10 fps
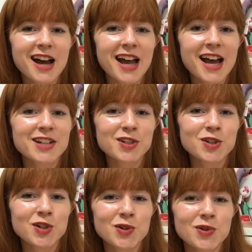I had to
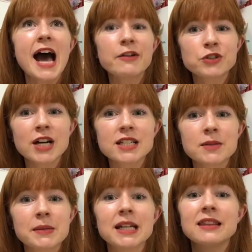do. After I
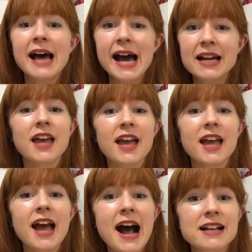submitted that,
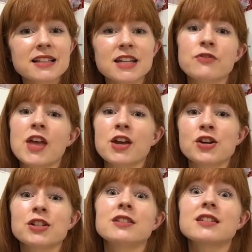they asked if they
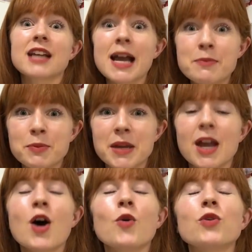could Skype me,
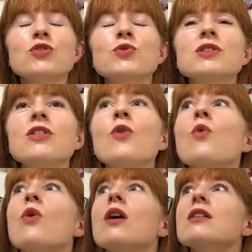which was the
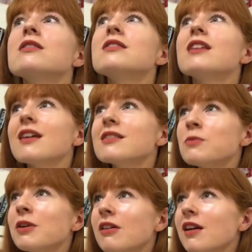worst
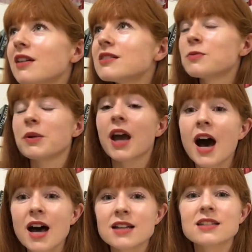experience
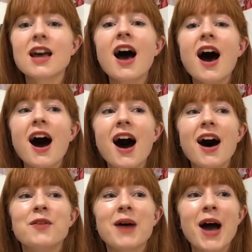because
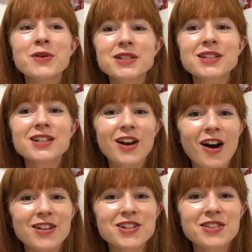I was still in
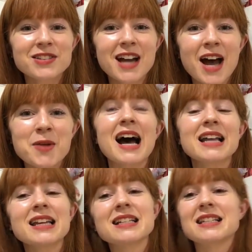college at the time. I
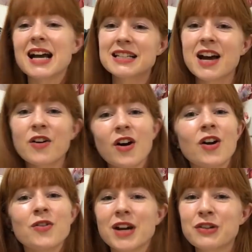like sat down, got
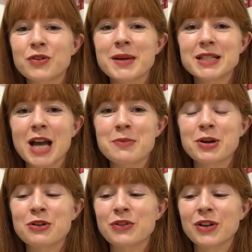all ready for my Skype
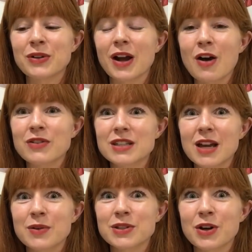interview. Like obviously
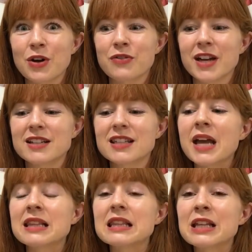I was nervous,
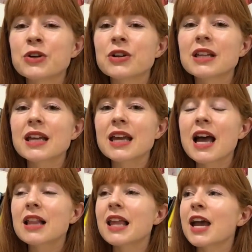and literally
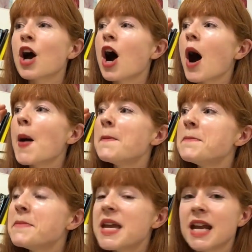like a
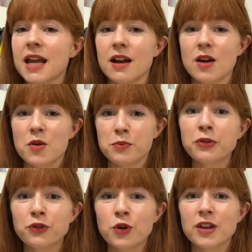minute
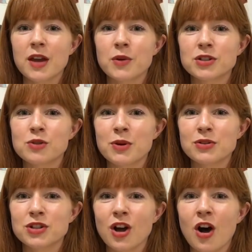before they were
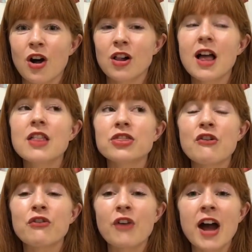supposed to call, the
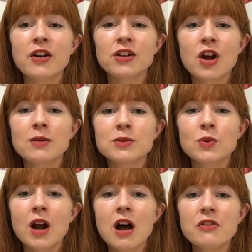fire alarms
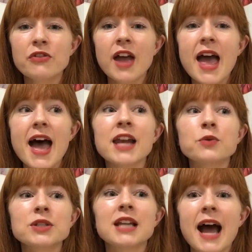went off, and it
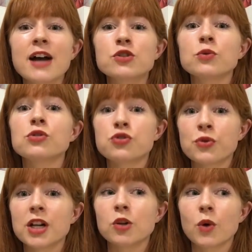was an actual
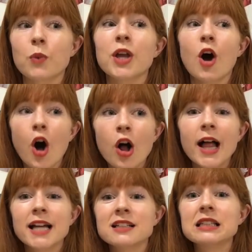drill where we all
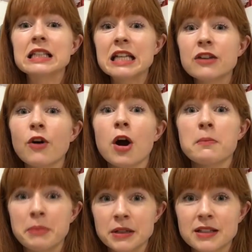had to leave our
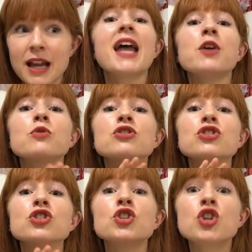building, and it was
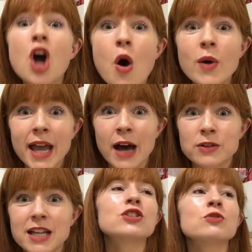snowing
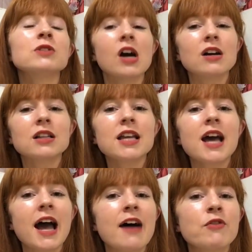outside. So luckily
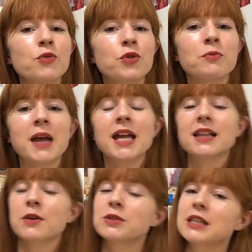I have a roommate
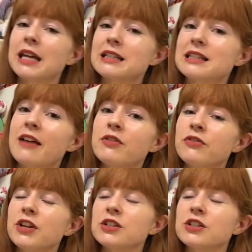that was like 7 feet